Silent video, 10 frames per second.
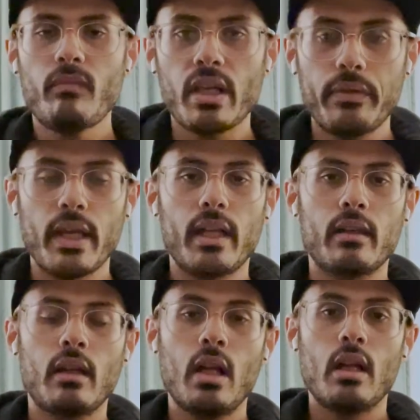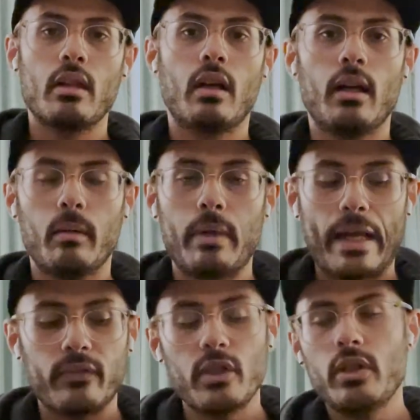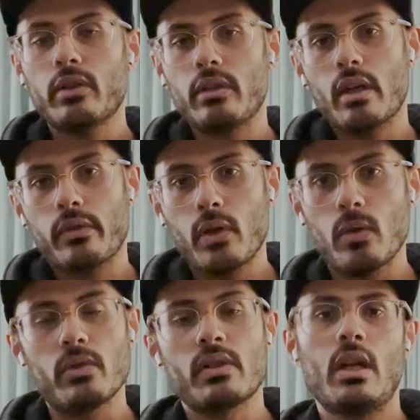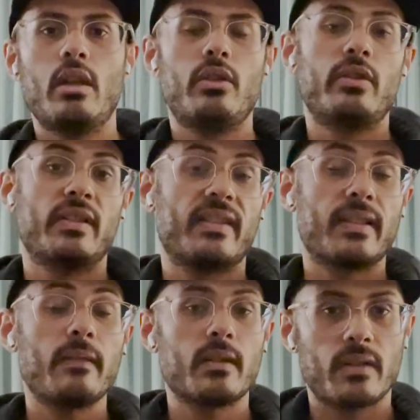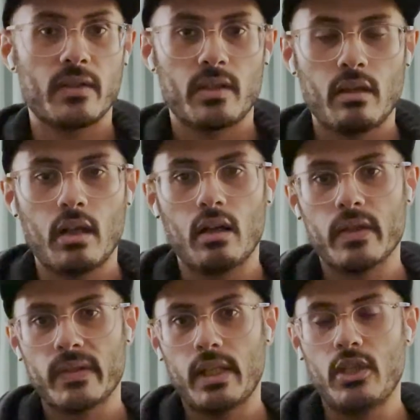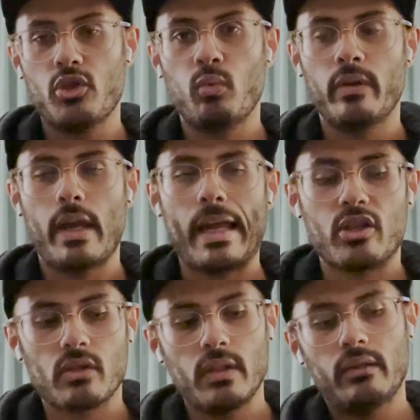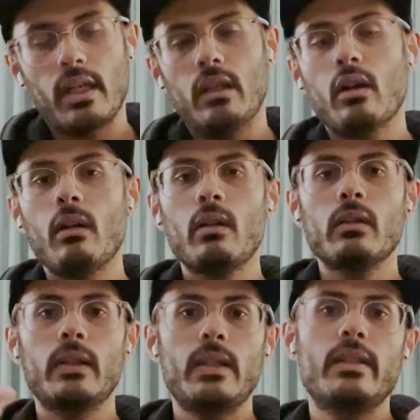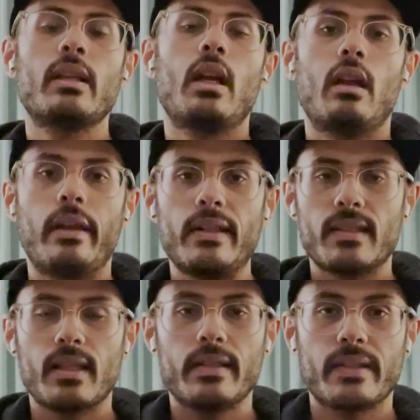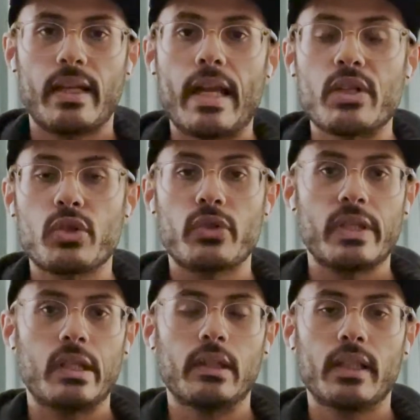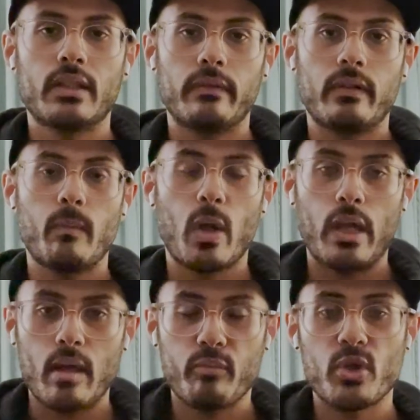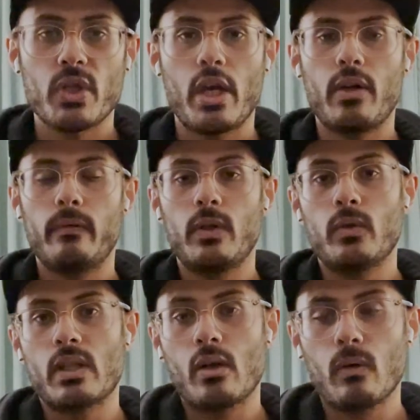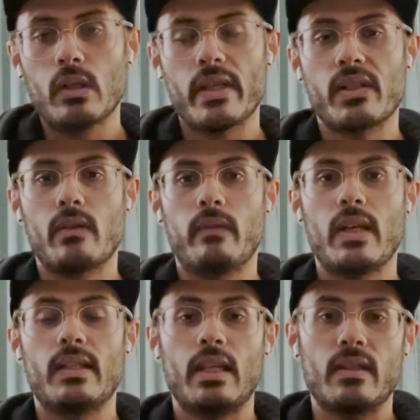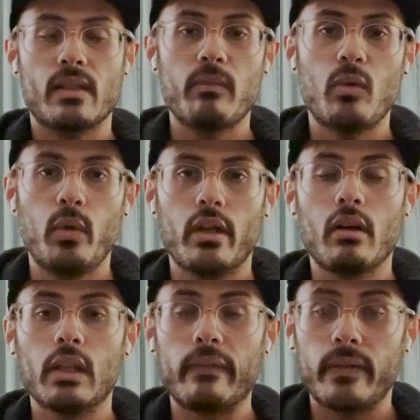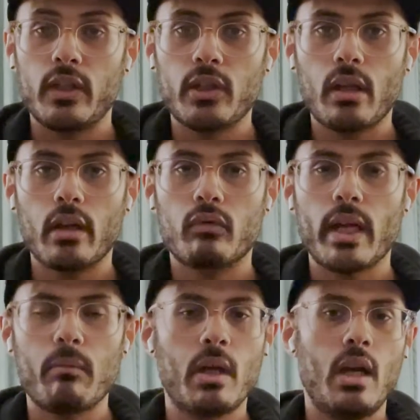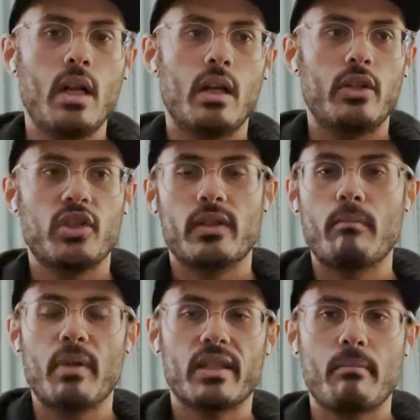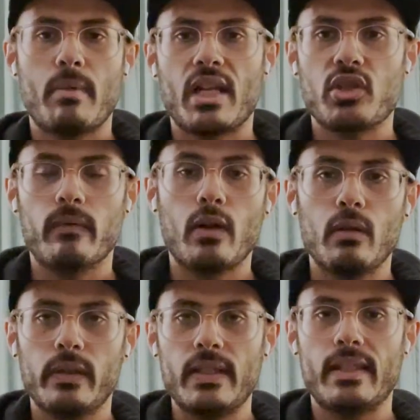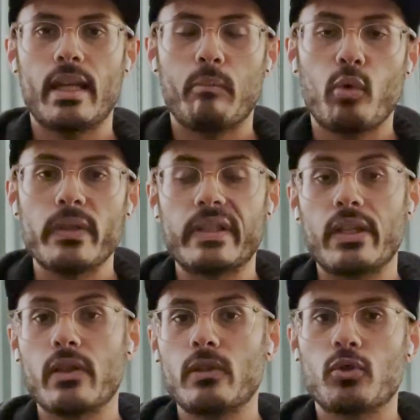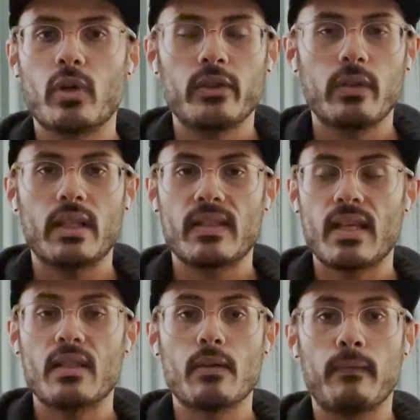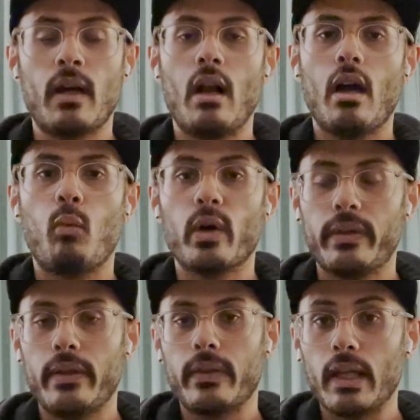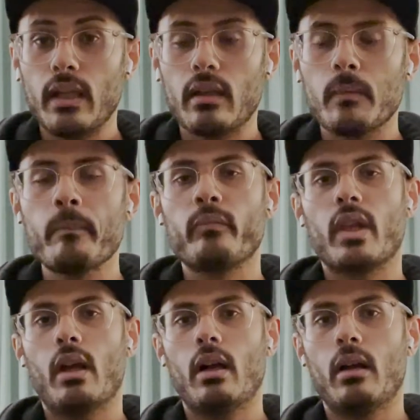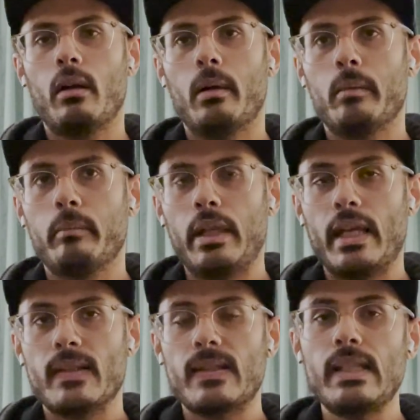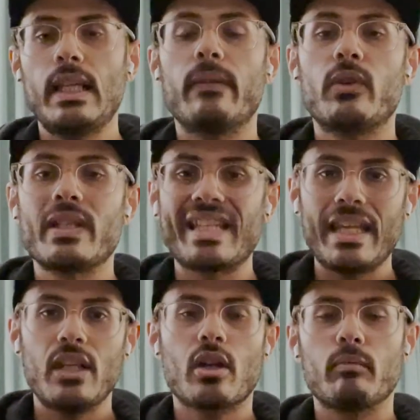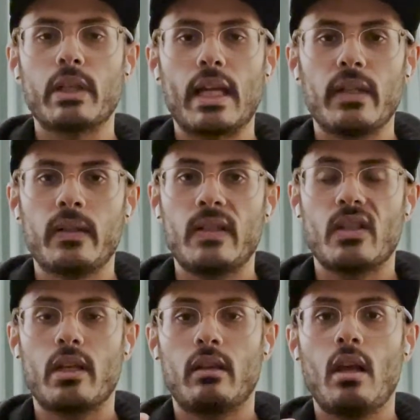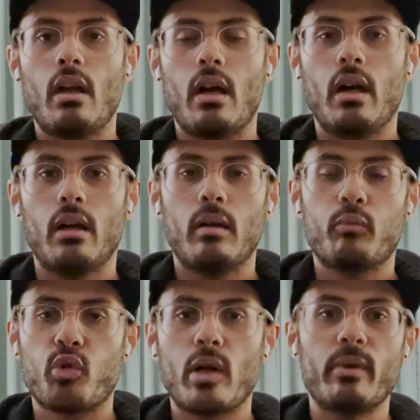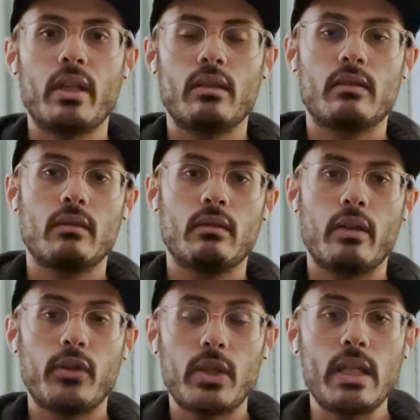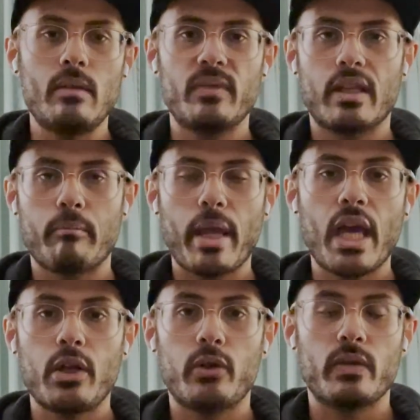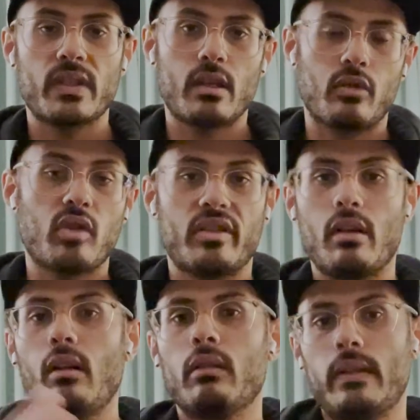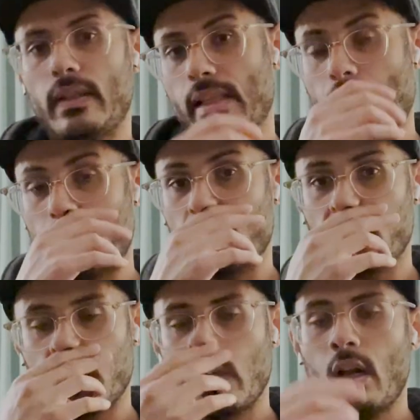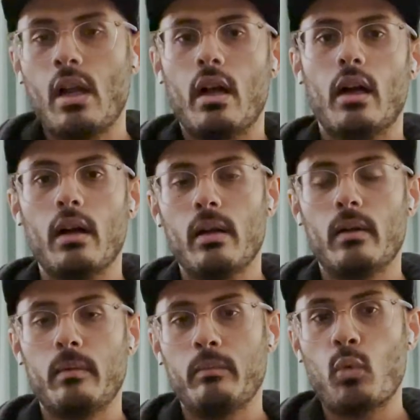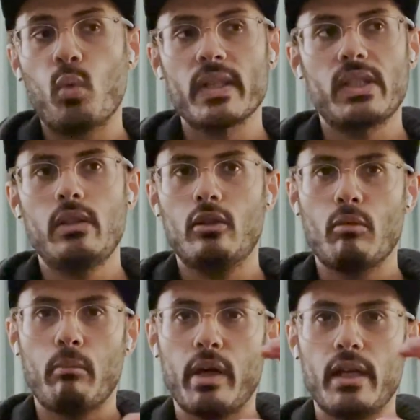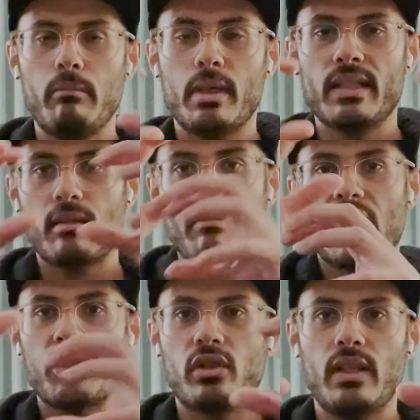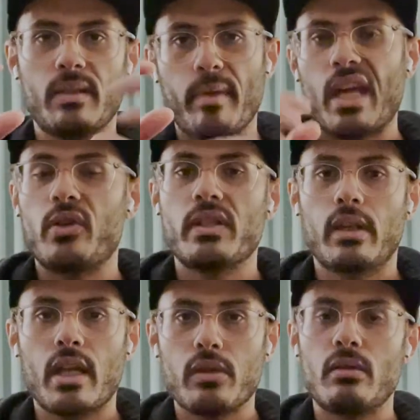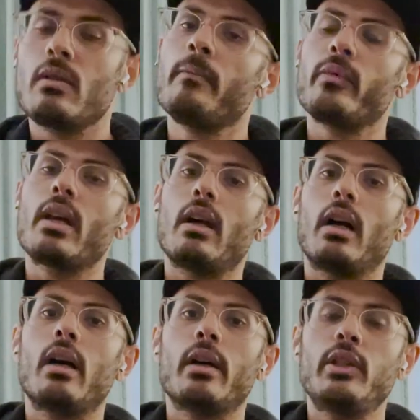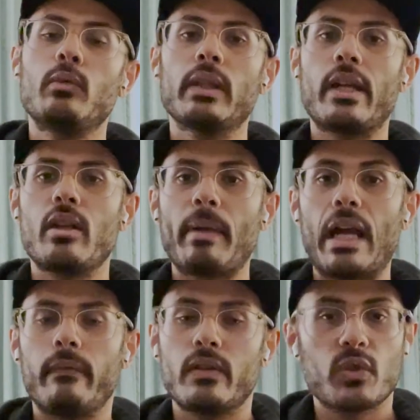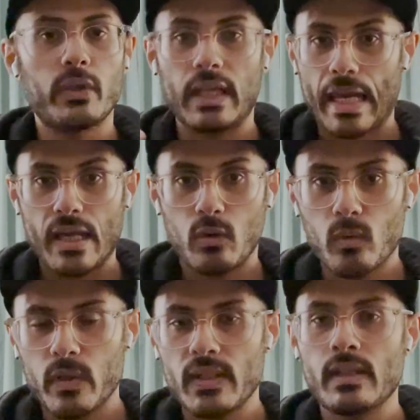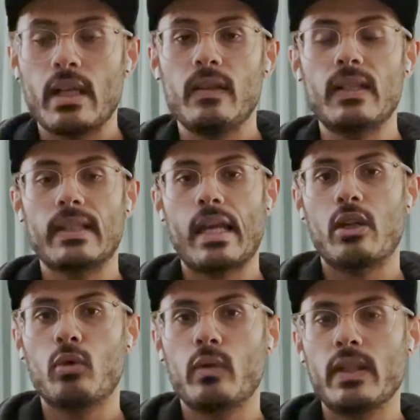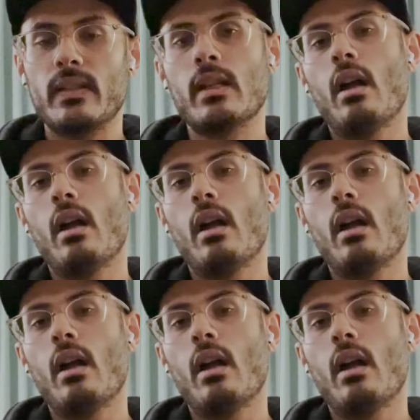Then after you conduct those, there is a synthesis stage where you actually take all these insights and answers you collected from the in-person interviews and the online surveys in something we call affinity diagram. It's just a mix and match of all these data points together, trying to get a sense of what they think, and see if there is any commonalities and prominent themes and patterns across all these answers. Once you combine, mix and match these patterns together, you will end up having certain categories, and these categories